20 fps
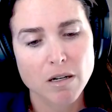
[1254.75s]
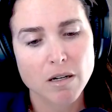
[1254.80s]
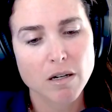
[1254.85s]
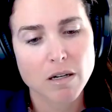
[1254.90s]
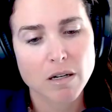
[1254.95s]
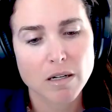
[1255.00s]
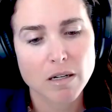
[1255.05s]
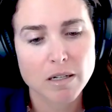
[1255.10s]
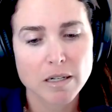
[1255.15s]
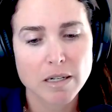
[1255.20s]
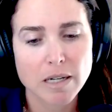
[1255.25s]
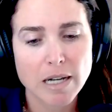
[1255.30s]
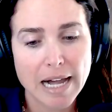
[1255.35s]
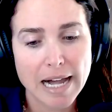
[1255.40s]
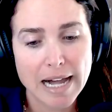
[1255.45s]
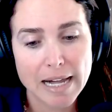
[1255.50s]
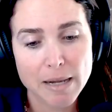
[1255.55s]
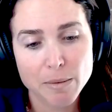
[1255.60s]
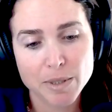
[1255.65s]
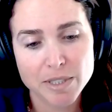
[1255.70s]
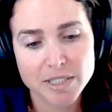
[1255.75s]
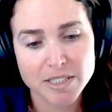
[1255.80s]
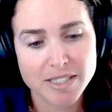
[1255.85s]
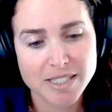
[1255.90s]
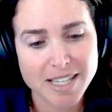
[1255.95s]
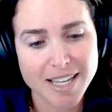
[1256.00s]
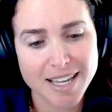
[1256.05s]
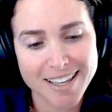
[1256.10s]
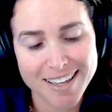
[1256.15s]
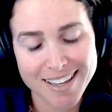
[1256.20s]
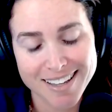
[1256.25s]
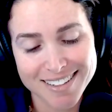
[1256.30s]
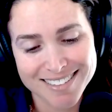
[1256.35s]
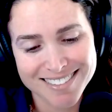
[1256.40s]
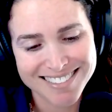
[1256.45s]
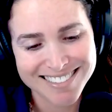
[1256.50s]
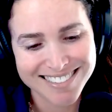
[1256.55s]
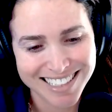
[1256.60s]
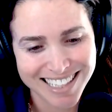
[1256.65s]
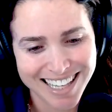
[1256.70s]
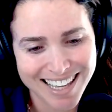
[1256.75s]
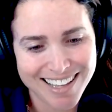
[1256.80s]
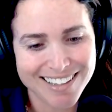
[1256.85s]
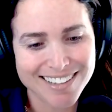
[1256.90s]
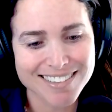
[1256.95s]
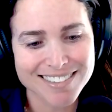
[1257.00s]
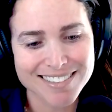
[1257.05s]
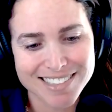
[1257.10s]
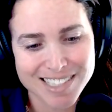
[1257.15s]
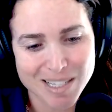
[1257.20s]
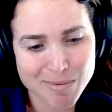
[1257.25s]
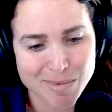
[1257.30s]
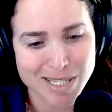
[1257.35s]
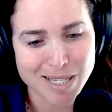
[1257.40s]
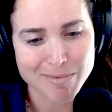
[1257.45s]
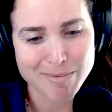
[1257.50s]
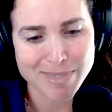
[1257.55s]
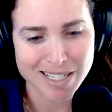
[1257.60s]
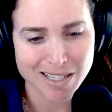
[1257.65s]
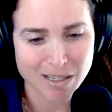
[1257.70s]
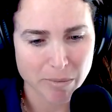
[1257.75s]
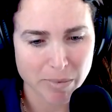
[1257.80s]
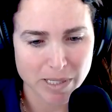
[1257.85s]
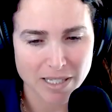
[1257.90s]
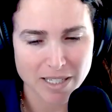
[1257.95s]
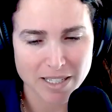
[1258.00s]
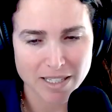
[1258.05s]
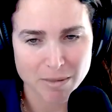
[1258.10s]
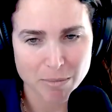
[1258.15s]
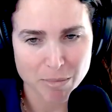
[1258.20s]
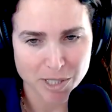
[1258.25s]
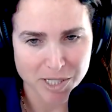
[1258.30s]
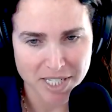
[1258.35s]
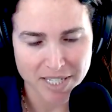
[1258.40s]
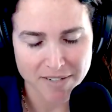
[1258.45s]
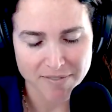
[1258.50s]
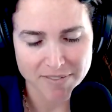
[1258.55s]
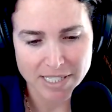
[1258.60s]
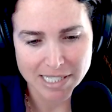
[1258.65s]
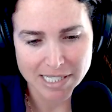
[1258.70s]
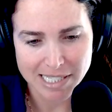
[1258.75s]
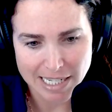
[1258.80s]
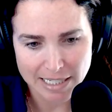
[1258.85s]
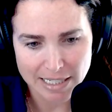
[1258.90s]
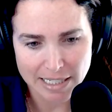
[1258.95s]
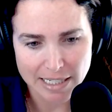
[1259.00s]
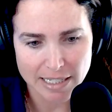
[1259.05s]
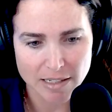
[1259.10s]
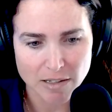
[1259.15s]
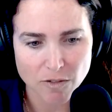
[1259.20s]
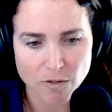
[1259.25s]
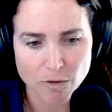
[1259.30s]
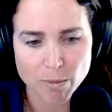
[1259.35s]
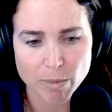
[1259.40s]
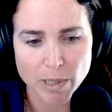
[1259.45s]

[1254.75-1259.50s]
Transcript: parts. I would say, and again, sometimes it could be perceived as negative,